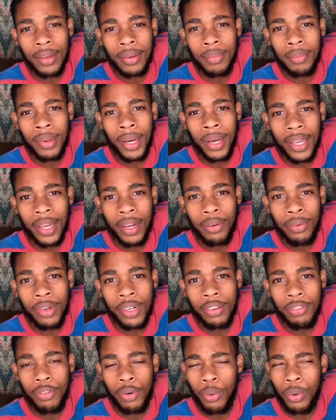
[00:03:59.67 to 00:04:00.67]
may I ready
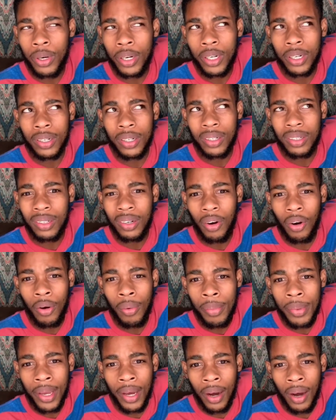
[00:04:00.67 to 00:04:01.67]
for work,
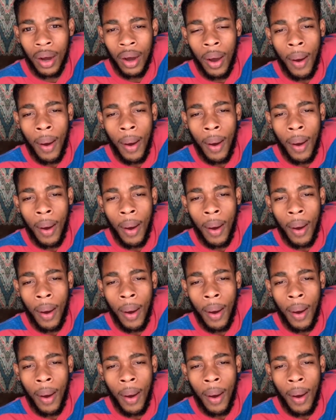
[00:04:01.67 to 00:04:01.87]
Obia.